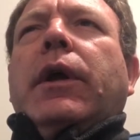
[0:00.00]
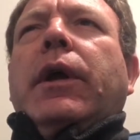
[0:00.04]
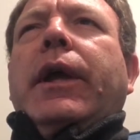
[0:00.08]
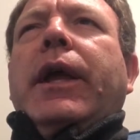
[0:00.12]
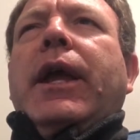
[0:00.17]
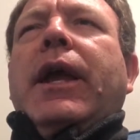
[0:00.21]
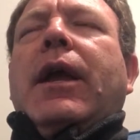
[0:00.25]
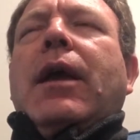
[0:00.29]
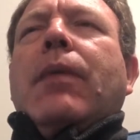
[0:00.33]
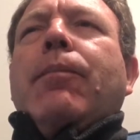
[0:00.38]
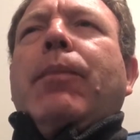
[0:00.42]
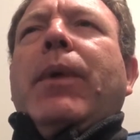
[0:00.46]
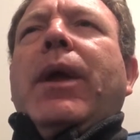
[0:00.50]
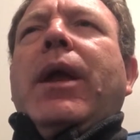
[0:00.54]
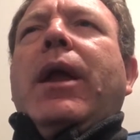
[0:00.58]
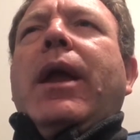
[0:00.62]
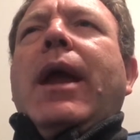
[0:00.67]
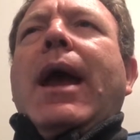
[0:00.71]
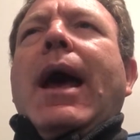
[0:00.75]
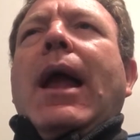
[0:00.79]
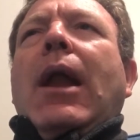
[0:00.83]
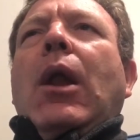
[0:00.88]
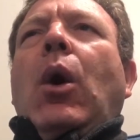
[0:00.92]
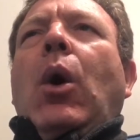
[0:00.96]
It can be
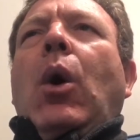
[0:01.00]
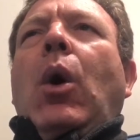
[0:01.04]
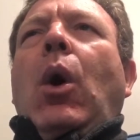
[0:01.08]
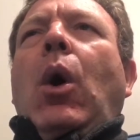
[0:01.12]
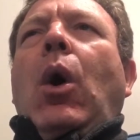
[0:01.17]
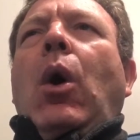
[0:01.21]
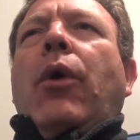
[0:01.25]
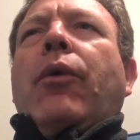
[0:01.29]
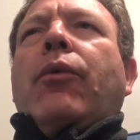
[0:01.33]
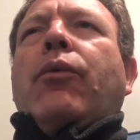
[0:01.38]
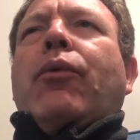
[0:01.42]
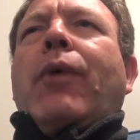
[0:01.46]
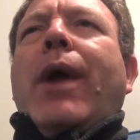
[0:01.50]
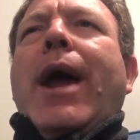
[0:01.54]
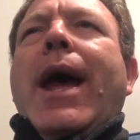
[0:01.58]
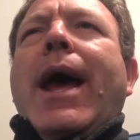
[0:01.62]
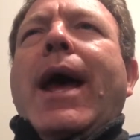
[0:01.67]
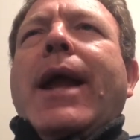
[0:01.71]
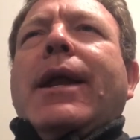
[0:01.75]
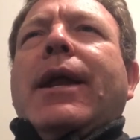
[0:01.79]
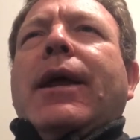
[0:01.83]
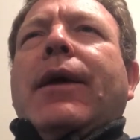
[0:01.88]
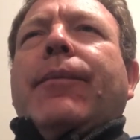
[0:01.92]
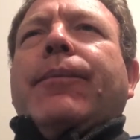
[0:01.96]
yellow or
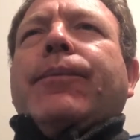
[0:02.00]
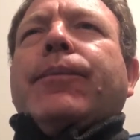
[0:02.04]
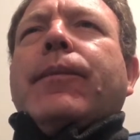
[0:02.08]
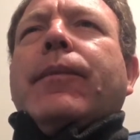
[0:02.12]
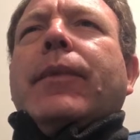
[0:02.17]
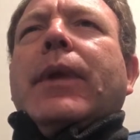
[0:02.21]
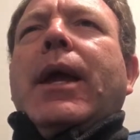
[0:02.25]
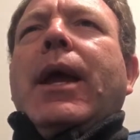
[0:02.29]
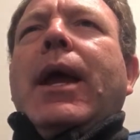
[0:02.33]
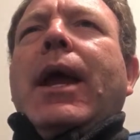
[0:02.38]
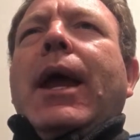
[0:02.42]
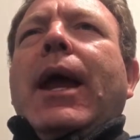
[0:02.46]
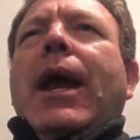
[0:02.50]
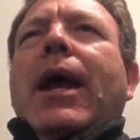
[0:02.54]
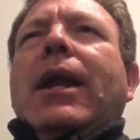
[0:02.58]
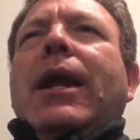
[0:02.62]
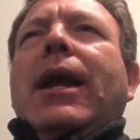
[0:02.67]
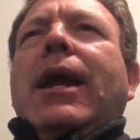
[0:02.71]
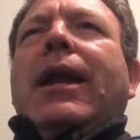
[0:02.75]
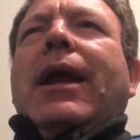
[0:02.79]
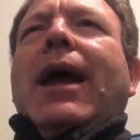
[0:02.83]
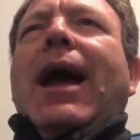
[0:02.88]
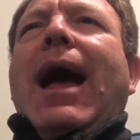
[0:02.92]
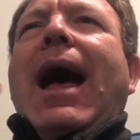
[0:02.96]
red, and
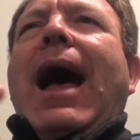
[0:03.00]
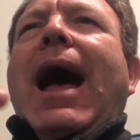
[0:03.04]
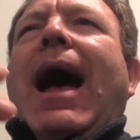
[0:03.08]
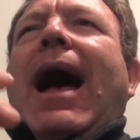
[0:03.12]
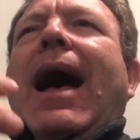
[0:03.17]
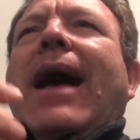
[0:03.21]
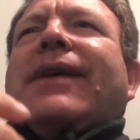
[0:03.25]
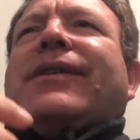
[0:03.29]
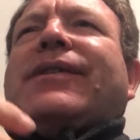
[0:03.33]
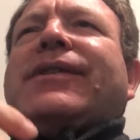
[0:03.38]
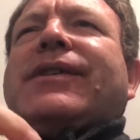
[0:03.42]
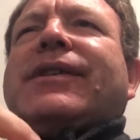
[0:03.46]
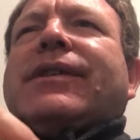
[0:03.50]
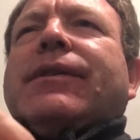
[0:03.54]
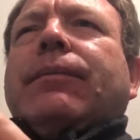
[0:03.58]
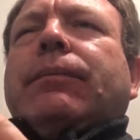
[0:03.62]
it has